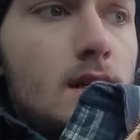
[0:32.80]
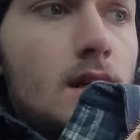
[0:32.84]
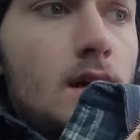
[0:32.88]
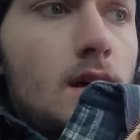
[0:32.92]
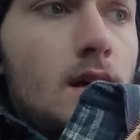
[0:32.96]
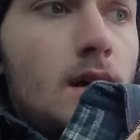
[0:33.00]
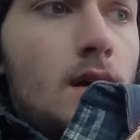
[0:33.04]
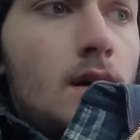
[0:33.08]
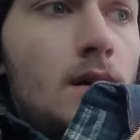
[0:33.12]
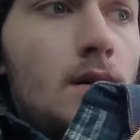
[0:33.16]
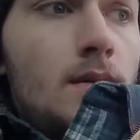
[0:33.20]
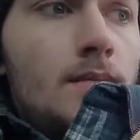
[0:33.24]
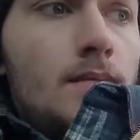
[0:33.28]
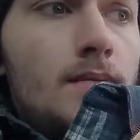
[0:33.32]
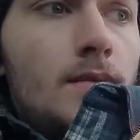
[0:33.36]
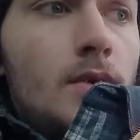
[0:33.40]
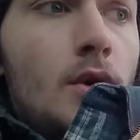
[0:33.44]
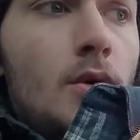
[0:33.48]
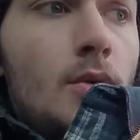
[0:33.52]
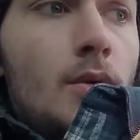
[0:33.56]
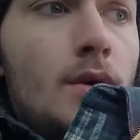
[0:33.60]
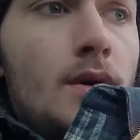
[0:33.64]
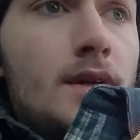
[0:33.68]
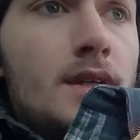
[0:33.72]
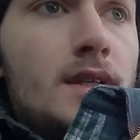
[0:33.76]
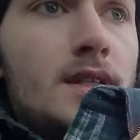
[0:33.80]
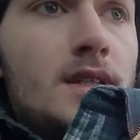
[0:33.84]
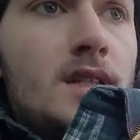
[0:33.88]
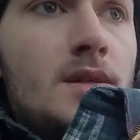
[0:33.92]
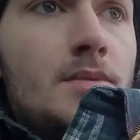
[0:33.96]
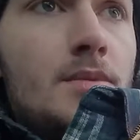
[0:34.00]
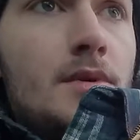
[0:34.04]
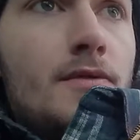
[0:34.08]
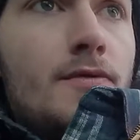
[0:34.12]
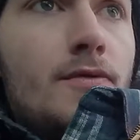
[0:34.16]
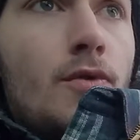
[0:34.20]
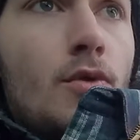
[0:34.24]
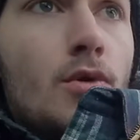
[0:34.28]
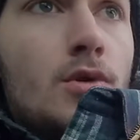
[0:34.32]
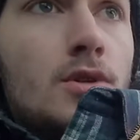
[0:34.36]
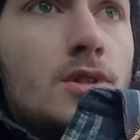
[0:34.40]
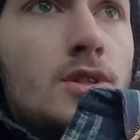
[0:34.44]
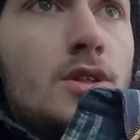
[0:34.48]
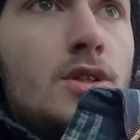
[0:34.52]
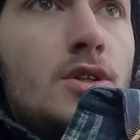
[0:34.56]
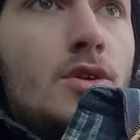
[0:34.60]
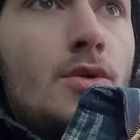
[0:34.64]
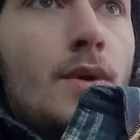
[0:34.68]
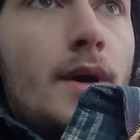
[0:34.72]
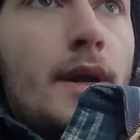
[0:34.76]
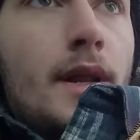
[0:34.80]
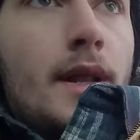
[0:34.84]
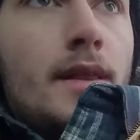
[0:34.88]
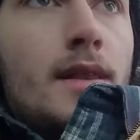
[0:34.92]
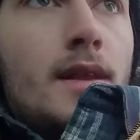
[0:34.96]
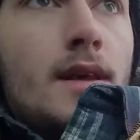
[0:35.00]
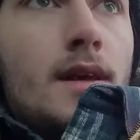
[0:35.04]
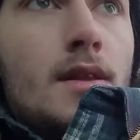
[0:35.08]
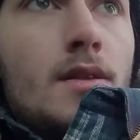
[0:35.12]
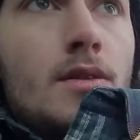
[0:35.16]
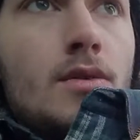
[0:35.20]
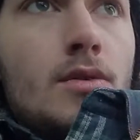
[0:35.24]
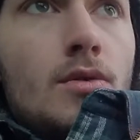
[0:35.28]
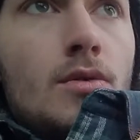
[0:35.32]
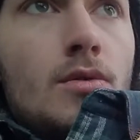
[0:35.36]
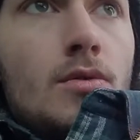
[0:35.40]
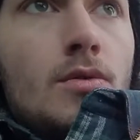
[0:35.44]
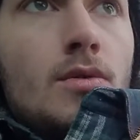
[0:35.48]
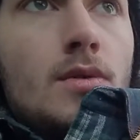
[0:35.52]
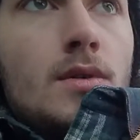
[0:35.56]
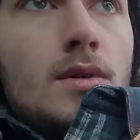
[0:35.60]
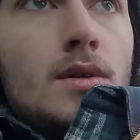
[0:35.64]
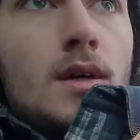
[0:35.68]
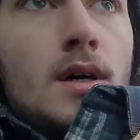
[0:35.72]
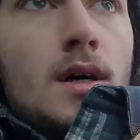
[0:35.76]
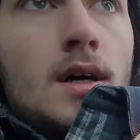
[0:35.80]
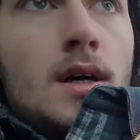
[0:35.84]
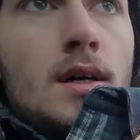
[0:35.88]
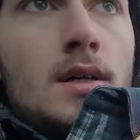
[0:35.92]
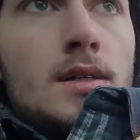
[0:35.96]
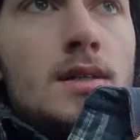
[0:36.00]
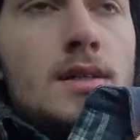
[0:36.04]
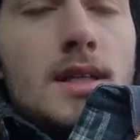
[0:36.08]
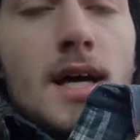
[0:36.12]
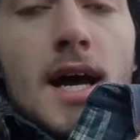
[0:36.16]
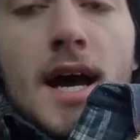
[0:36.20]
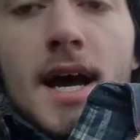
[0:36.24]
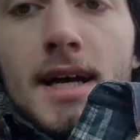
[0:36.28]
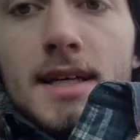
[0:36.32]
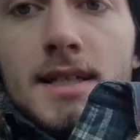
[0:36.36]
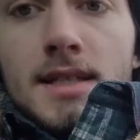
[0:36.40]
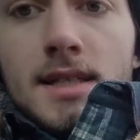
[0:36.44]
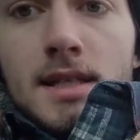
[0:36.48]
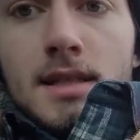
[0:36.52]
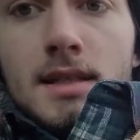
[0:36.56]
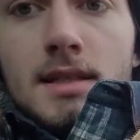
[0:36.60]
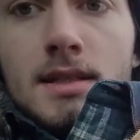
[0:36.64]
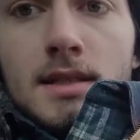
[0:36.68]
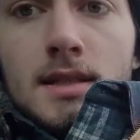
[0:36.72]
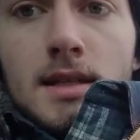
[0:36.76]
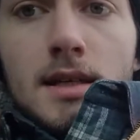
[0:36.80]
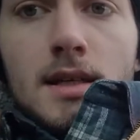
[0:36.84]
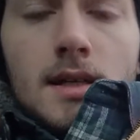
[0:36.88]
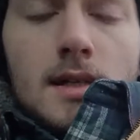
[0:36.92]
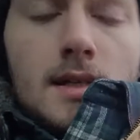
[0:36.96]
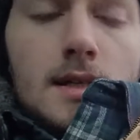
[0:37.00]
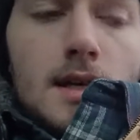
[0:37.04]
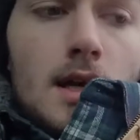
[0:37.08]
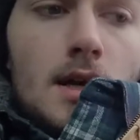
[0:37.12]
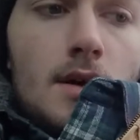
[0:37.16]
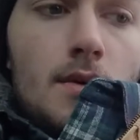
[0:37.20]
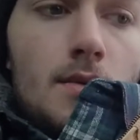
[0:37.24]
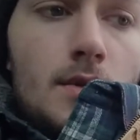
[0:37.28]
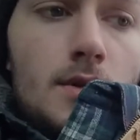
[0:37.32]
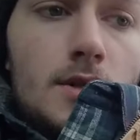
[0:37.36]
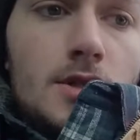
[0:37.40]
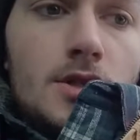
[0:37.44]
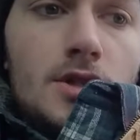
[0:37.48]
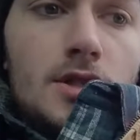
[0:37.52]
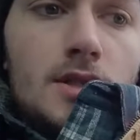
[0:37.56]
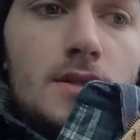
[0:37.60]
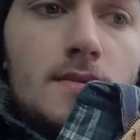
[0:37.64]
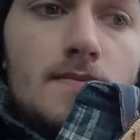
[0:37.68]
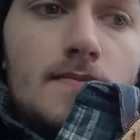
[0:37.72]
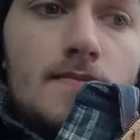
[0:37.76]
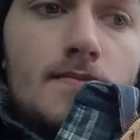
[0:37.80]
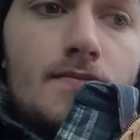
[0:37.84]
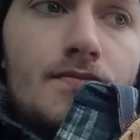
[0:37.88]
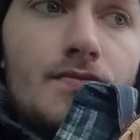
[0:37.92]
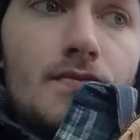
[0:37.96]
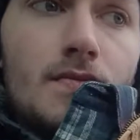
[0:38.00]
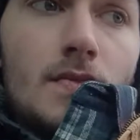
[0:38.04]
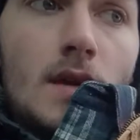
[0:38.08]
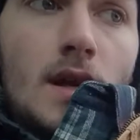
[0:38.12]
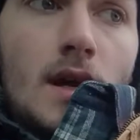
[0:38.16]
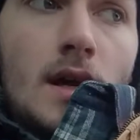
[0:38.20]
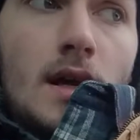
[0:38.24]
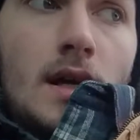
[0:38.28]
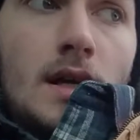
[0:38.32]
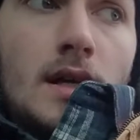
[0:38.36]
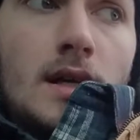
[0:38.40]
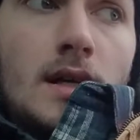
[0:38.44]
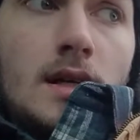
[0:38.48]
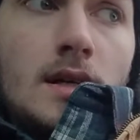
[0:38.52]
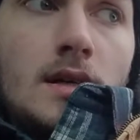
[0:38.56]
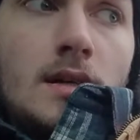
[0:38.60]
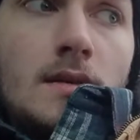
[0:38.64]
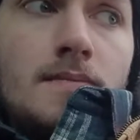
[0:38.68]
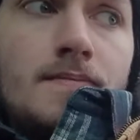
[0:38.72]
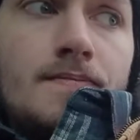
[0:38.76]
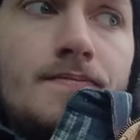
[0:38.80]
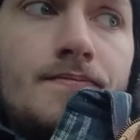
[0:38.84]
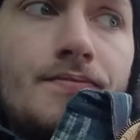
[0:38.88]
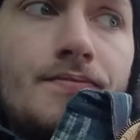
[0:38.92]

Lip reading: No one needs to be forced to do anything through taxes, which I,